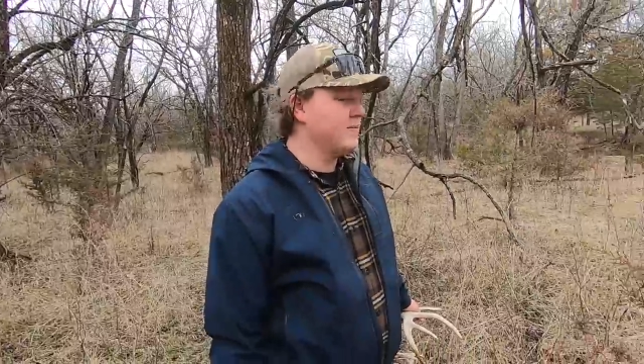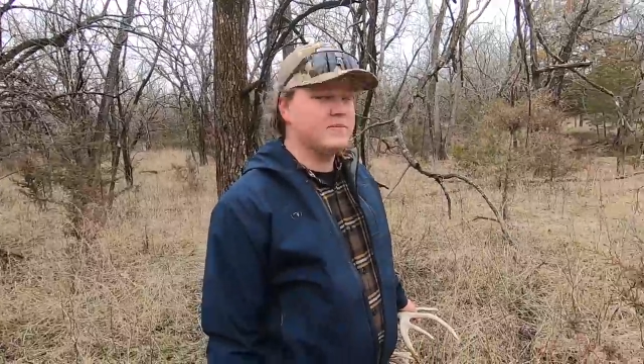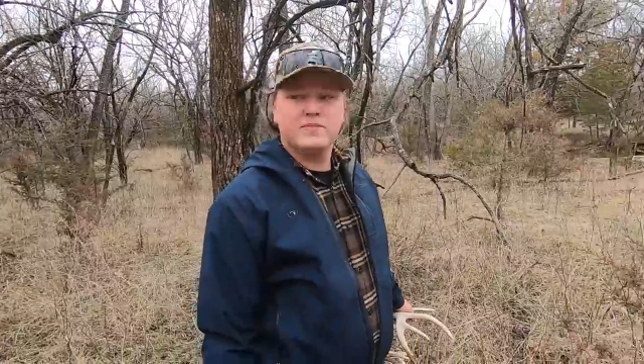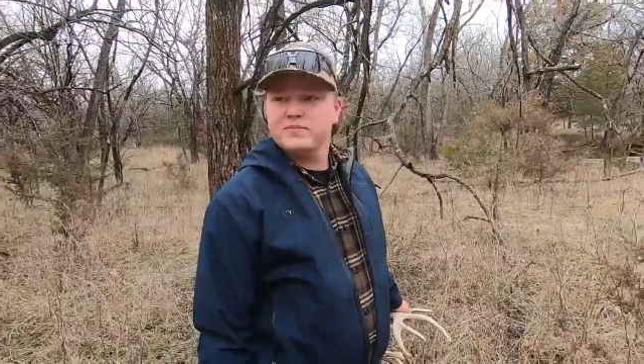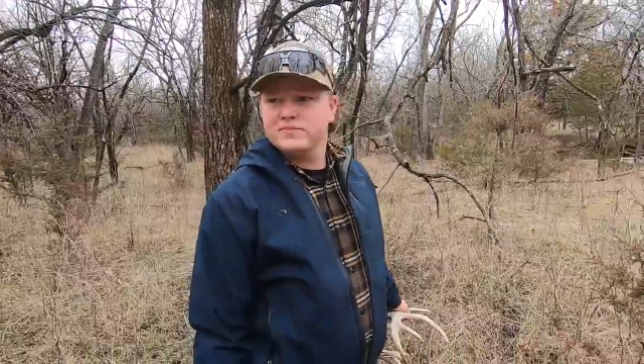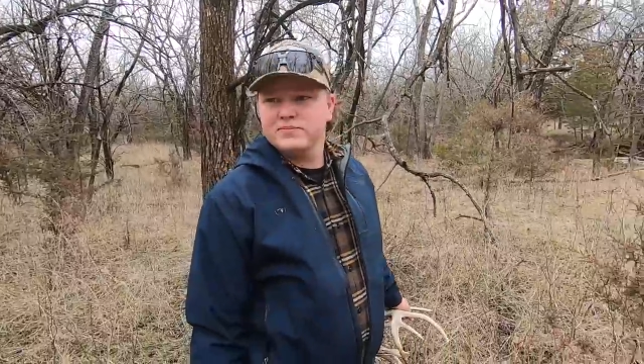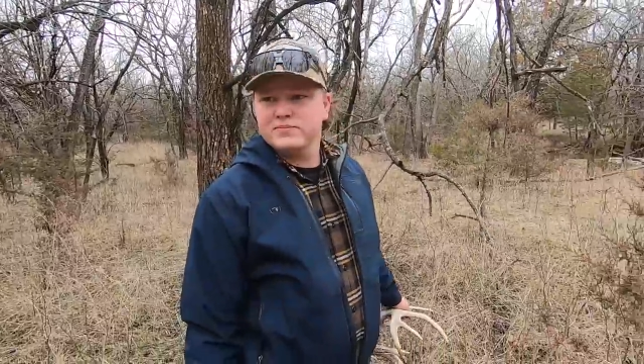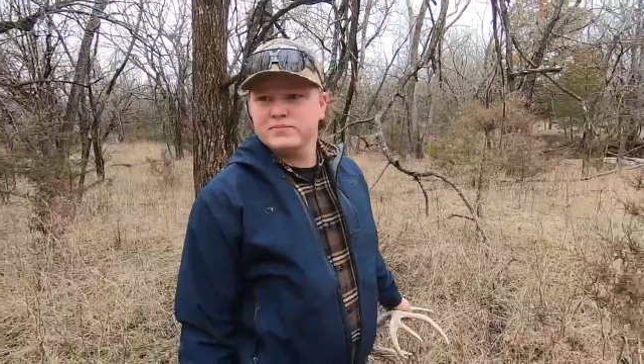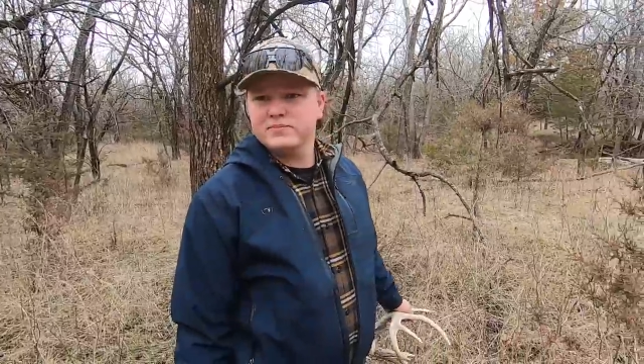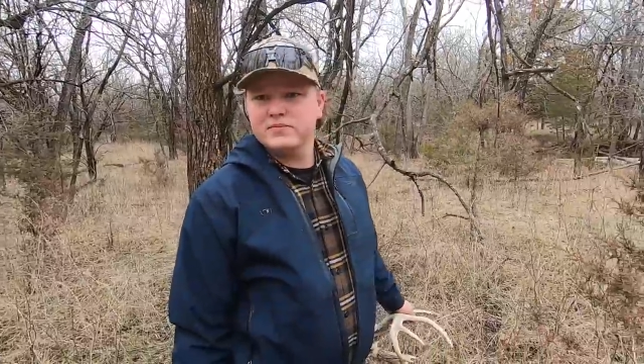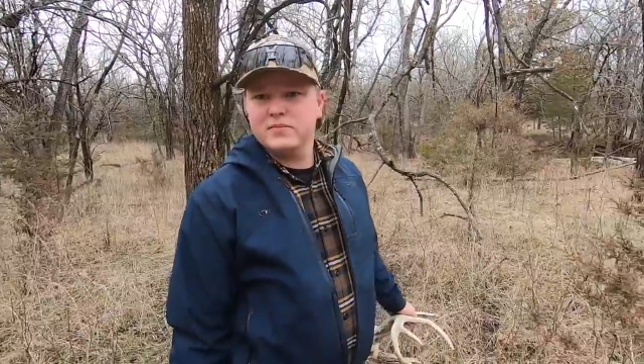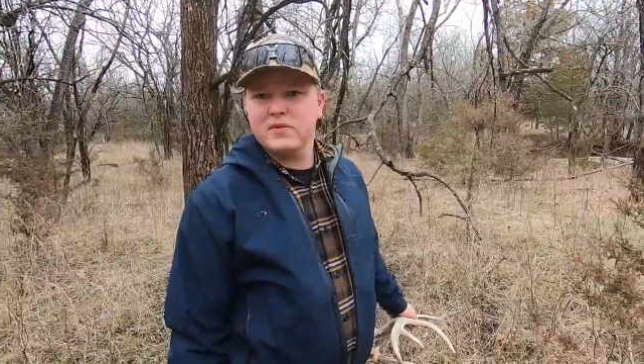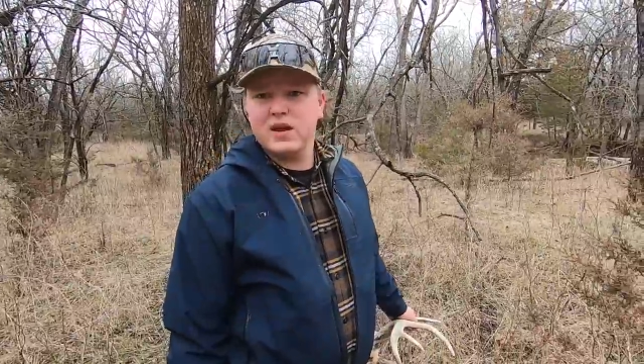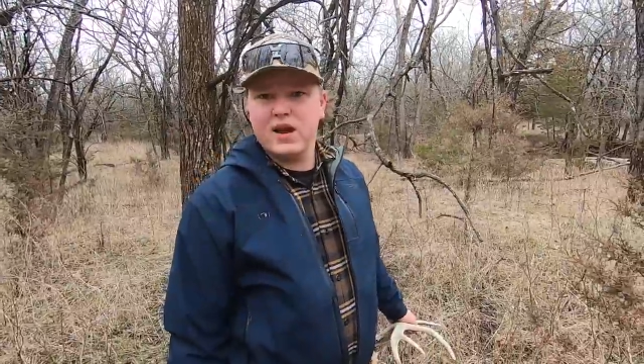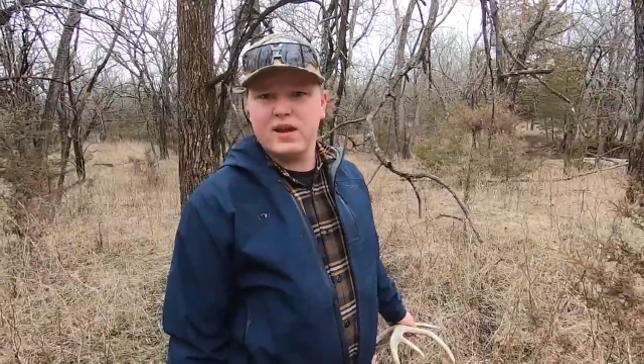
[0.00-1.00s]
it's all
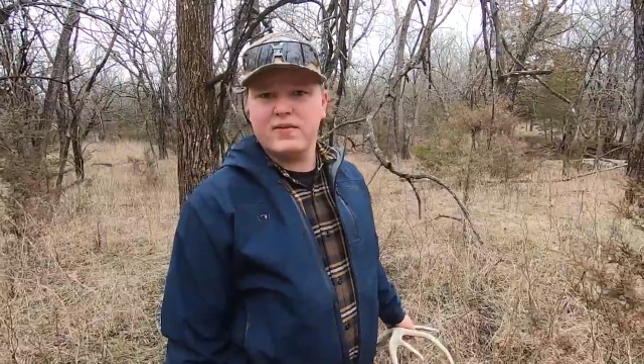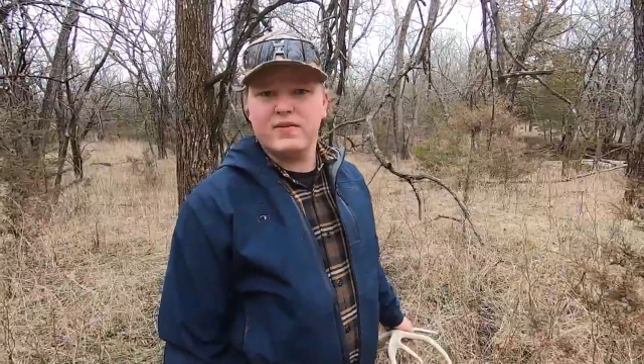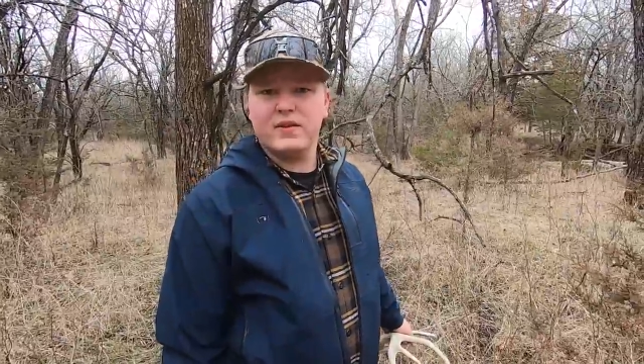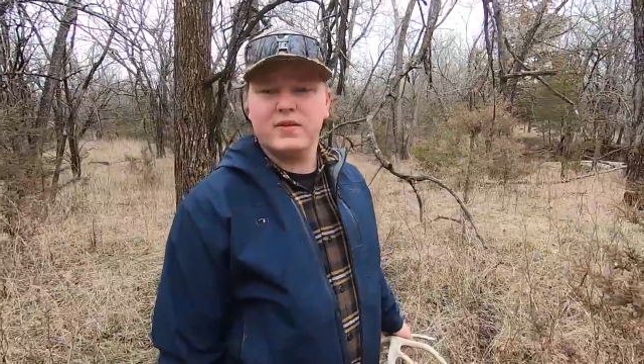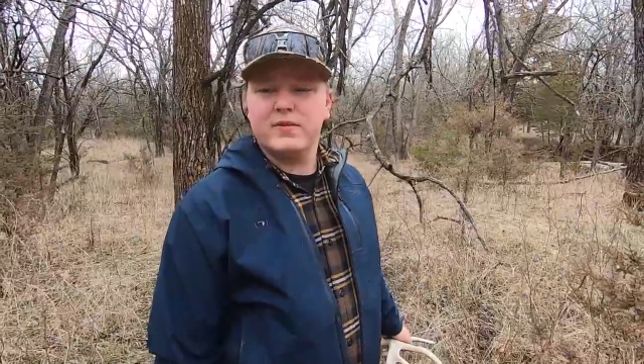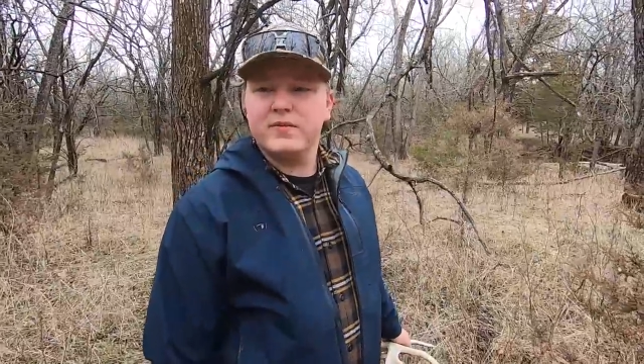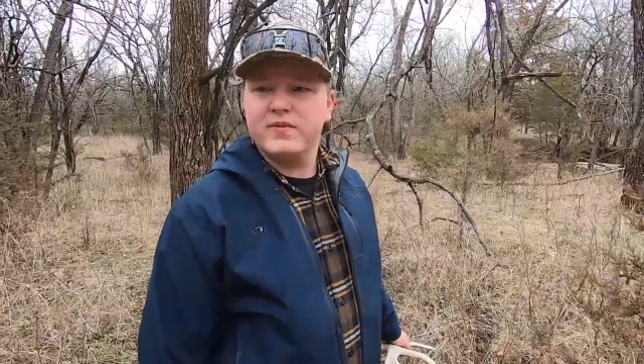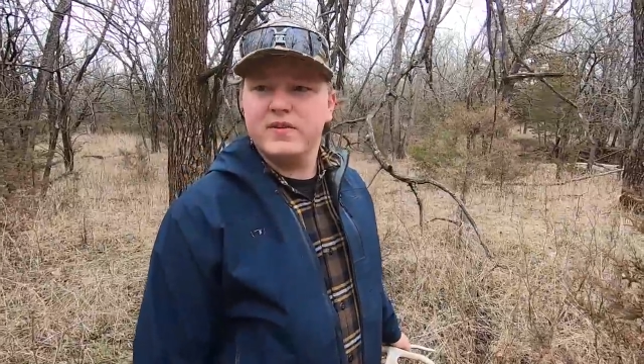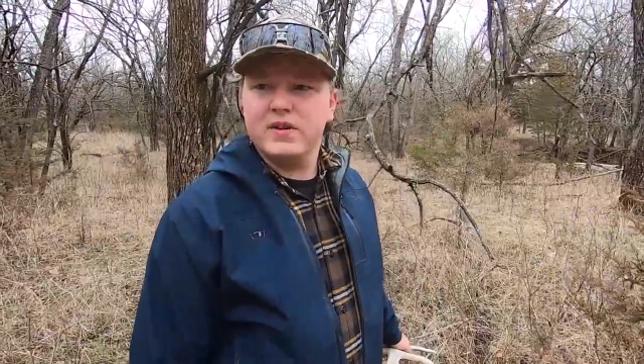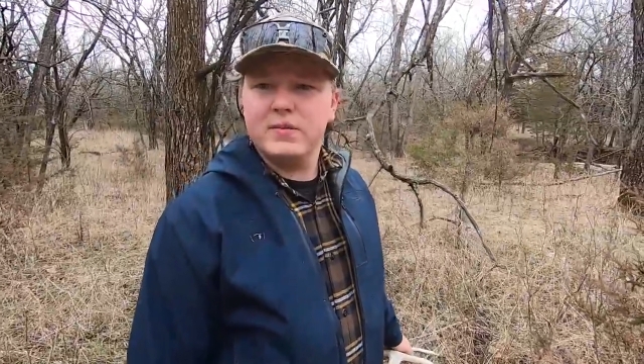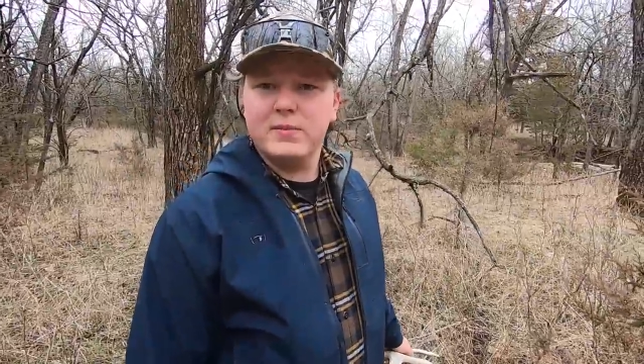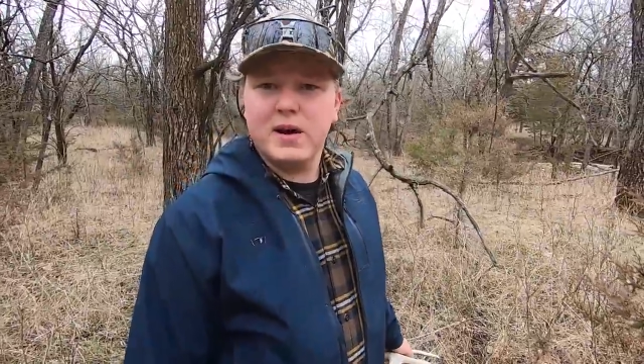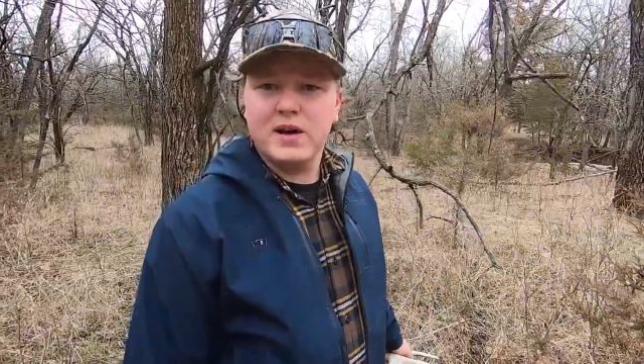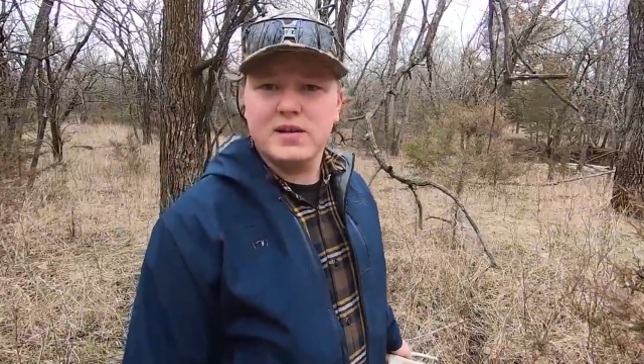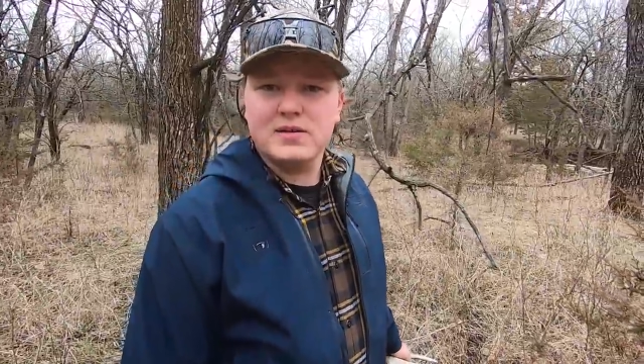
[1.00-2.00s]
mice? Yeah, field
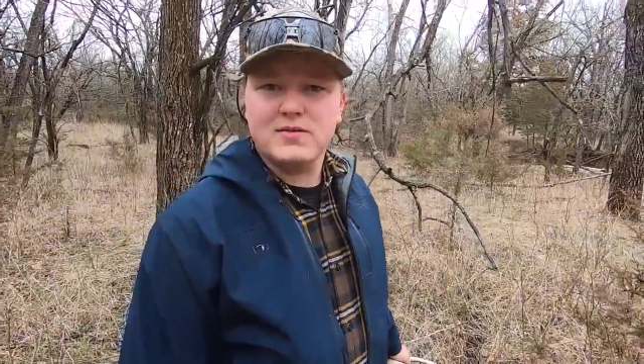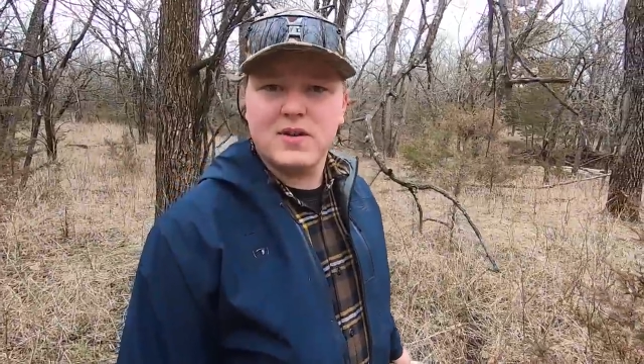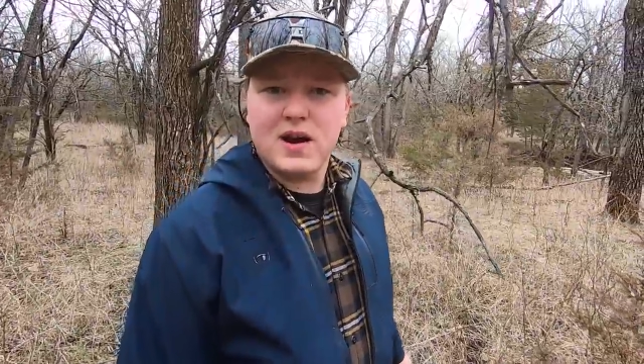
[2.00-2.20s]
field mice.